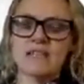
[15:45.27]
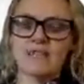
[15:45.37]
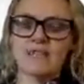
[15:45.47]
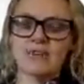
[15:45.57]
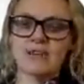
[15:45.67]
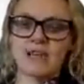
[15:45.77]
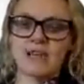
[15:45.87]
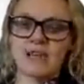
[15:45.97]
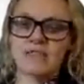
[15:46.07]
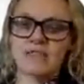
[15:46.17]
different
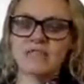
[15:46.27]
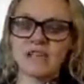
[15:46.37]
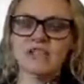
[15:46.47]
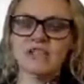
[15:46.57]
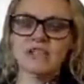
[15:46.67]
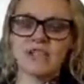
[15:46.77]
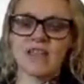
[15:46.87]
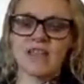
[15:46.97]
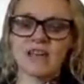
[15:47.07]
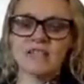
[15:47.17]
kind of sessions that
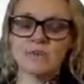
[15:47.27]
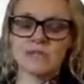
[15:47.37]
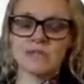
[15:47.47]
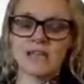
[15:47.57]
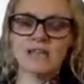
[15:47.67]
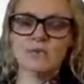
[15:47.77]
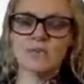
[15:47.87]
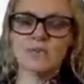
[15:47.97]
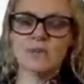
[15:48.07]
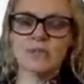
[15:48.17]
they need to attend
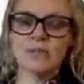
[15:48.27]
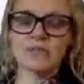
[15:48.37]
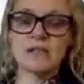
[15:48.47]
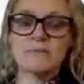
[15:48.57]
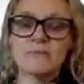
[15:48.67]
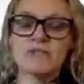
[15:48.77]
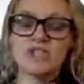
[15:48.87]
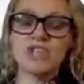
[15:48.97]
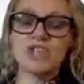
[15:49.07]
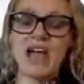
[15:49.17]
with us, to
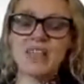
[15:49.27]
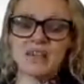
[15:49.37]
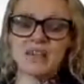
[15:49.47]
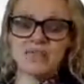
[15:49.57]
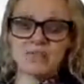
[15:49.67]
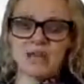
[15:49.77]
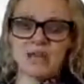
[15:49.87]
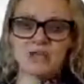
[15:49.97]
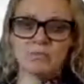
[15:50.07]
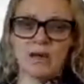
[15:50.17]
share that
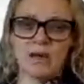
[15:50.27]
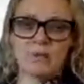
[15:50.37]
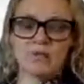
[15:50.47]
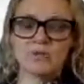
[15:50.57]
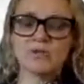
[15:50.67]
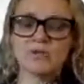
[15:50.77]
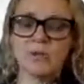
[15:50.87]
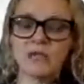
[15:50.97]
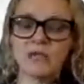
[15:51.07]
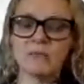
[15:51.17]
information back with us so
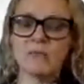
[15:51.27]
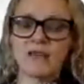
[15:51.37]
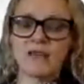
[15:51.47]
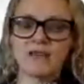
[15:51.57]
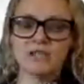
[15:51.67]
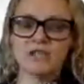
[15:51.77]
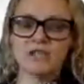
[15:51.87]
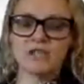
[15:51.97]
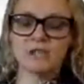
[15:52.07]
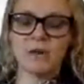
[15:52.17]
we can make that
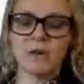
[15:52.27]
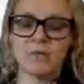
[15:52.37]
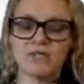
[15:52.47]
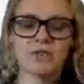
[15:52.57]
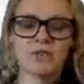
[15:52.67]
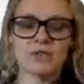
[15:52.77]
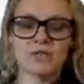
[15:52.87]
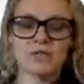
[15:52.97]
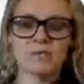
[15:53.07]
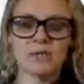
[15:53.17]
choice about which course
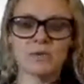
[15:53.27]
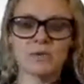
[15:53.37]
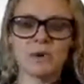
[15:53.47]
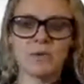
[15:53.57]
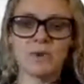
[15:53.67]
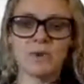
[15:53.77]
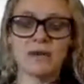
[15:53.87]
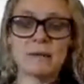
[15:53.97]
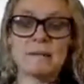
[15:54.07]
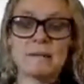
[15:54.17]
is most appropriate.
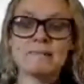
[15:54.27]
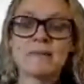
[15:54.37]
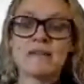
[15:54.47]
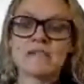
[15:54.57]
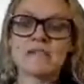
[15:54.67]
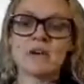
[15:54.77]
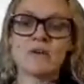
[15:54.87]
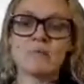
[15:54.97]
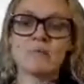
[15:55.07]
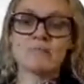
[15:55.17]
So
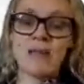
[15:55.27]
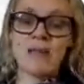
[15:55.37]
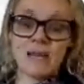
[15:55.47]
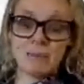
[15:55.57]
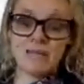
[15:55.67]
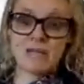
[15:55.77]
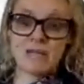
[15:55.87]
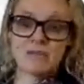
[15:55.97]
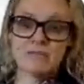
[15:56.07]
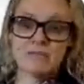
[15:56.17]
make an
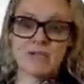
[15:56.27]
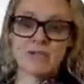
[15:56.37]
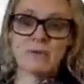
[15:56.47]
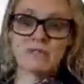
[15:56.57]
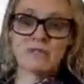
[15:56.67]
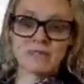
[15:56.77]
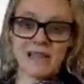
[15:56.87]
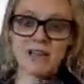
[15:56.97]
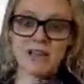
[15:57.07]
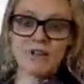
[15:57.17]
application first, because
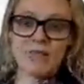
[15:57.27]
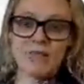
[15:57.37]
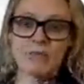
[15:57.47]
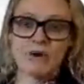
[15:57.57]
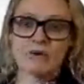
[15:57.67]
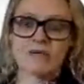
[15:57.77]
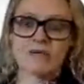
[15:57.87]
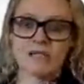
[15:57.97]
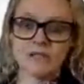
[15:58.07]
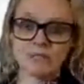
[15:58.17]
then you're in the
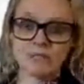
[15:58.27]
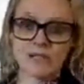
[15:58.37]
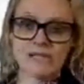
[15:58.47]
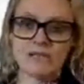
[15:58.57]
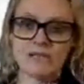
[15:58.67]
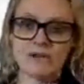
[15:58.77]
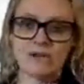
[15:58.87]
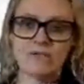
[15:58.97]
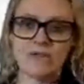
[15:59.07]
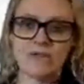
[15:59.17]
process, you'll receive
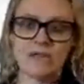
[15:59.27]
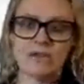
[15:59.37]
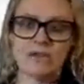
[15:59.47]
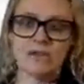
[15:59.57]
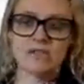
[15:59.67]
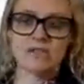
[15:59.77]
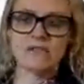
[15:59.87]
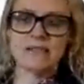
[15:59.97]
all of the alerts.